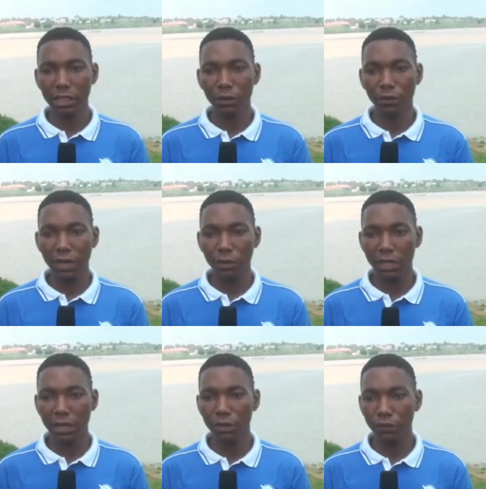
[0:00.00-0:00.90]
So far
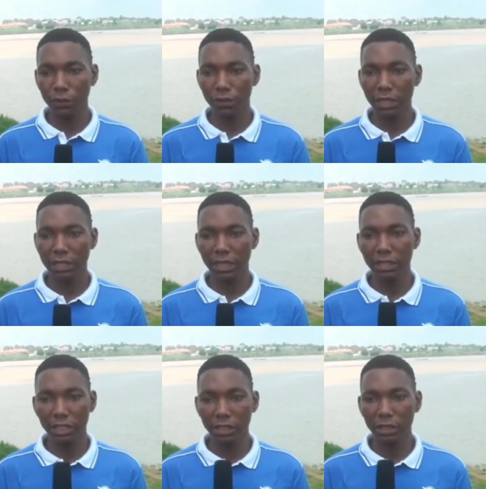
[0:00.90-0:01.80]
we can go for today's
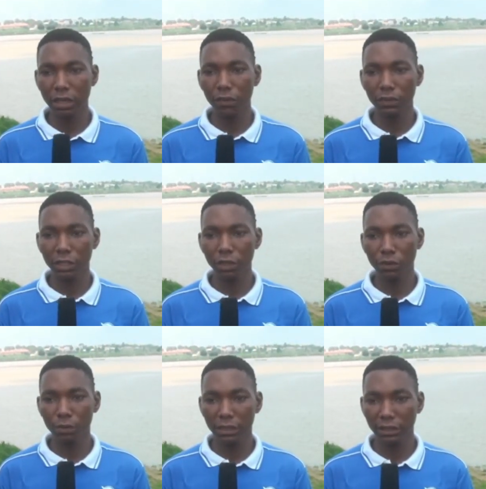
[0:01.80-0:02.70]
edition of the
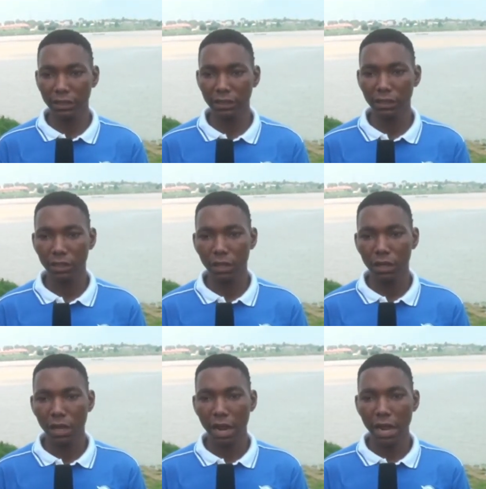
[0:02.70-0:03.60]
documentary.
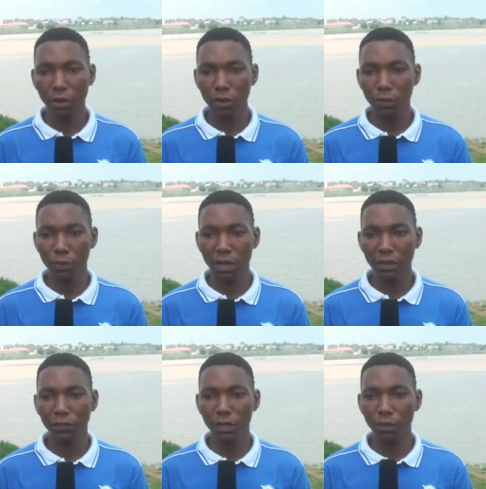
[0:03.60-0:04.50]
I hope you
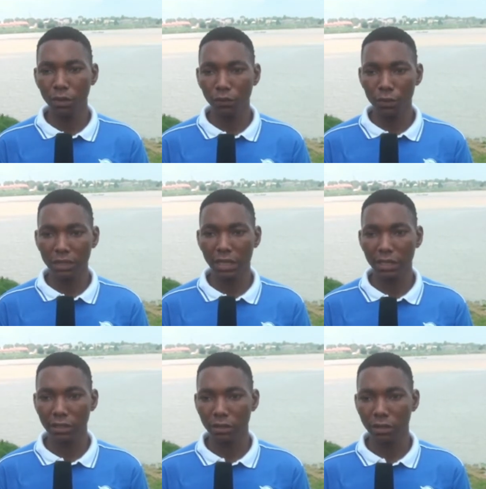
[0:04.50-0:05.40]
have a wonderful
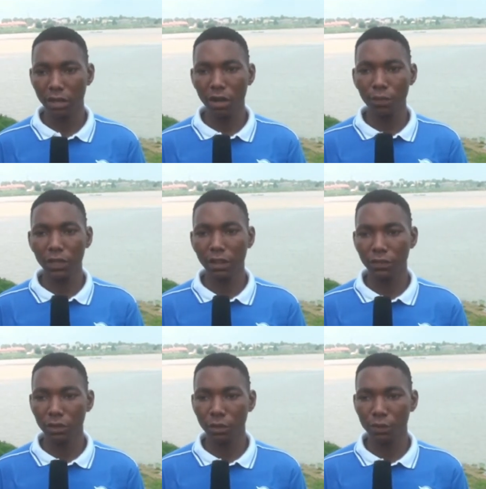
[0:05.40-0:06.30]
stay. On
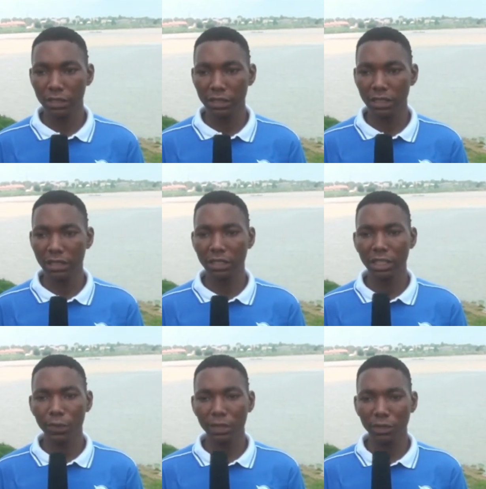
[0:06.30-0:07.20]
behalf of the Group 16 in
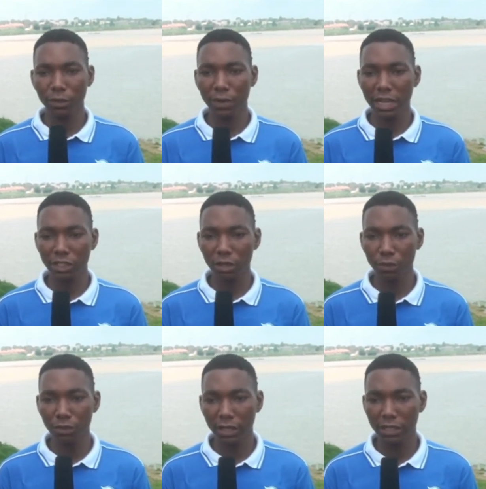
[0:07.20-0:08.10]
the Department of Mass
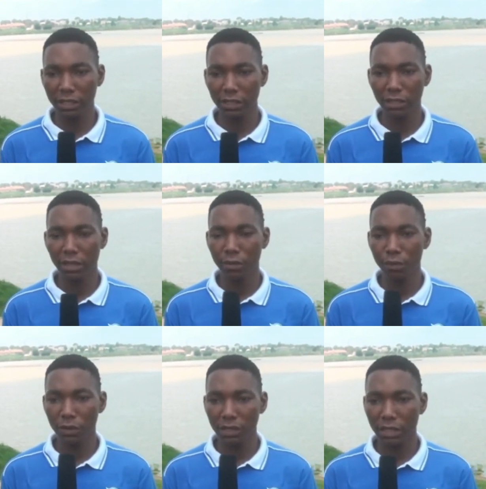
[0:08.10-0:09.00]
Communication, Benue